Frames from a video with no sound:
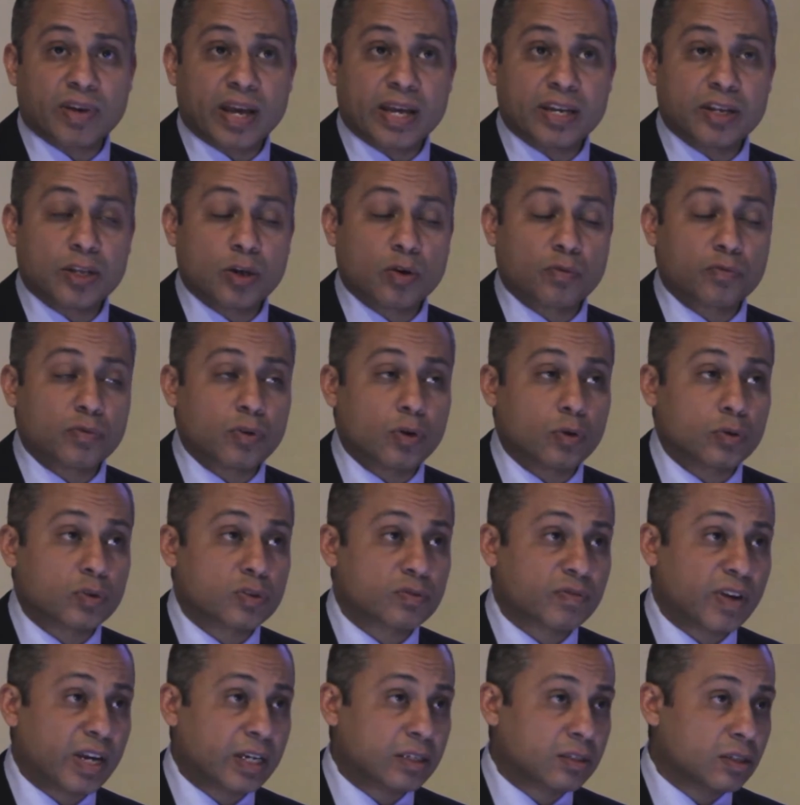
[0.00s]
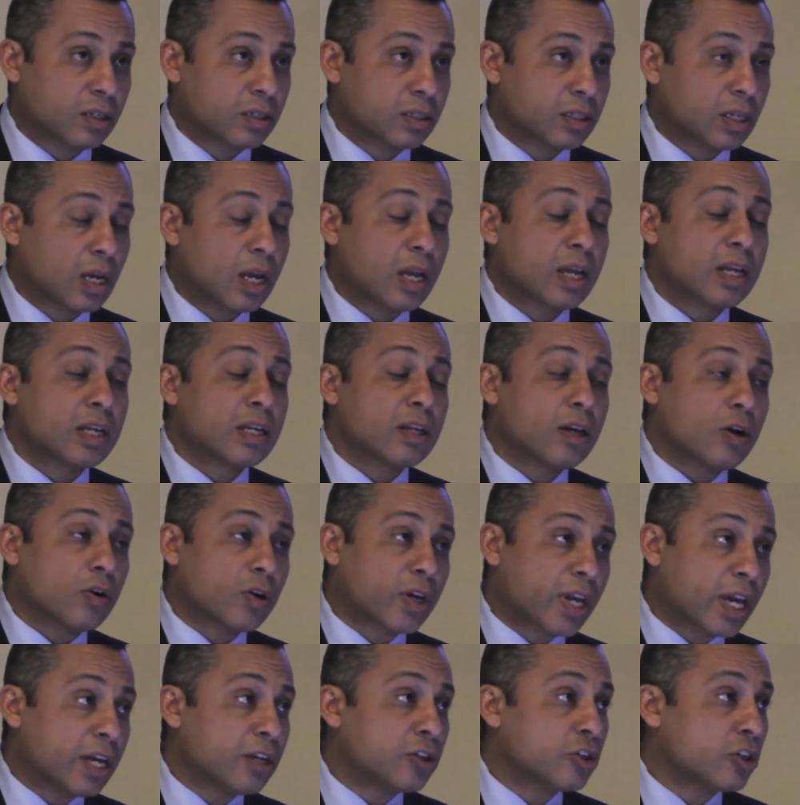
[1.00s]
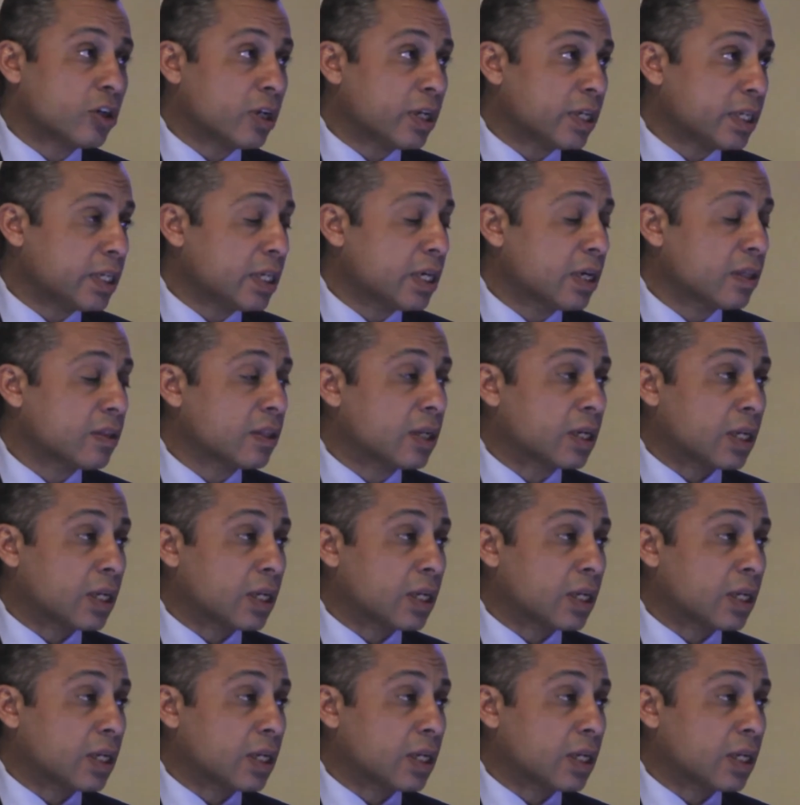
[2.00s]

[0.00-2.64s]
any of those factors. Occasionally, the